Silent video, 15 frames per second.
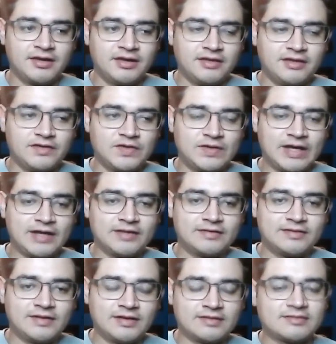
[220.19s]
In the United
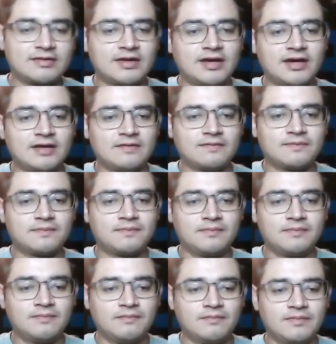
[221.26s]
States they have
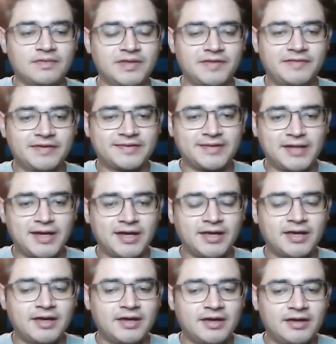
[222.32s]
different
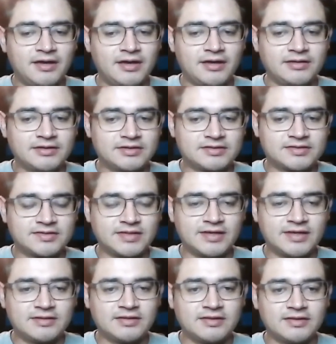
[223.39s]
slang, and each
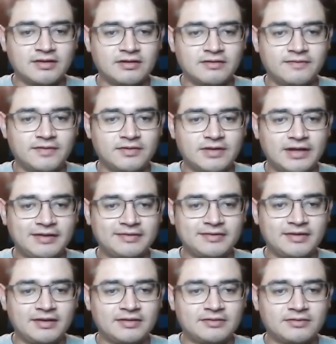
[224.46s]
state of the United
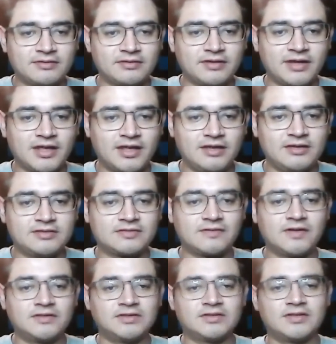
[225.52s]
States, or each
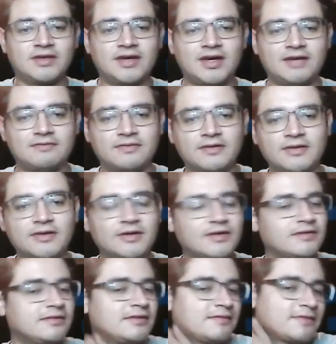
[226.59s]
region, they have
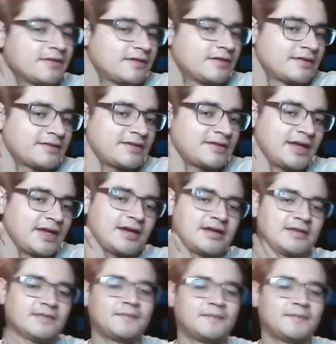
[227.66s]
different slang.